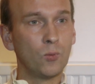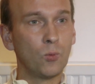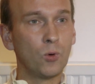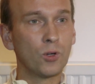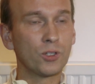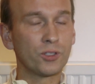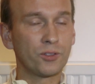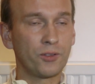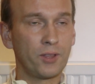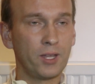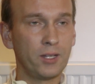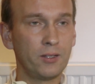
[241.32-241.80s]

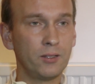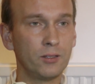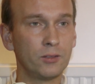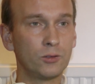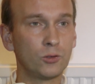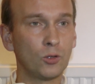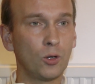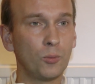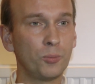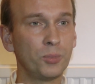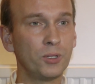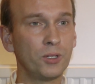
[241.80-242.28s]
Was that a
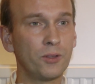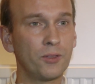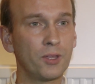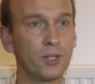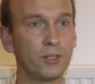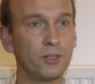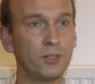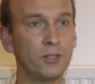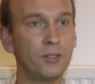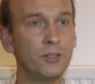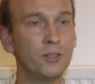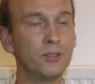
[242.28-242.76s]
topic
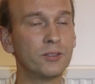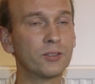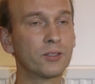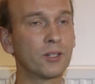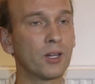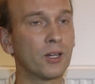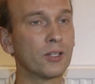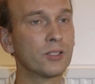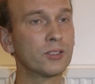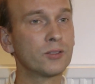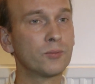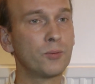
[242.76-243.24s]
that he
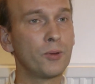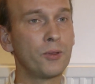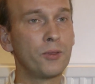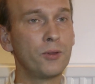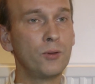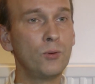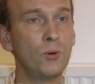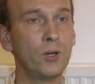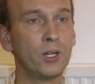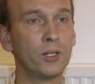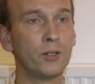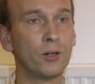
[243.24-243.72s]
discussed with
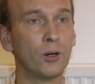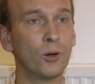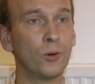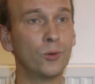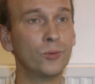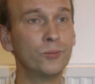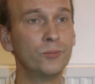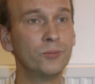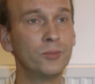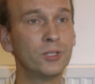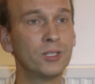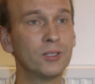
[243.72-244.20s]
you at
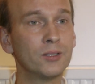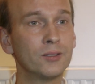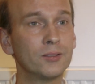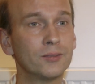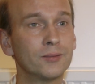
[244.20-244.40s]
home?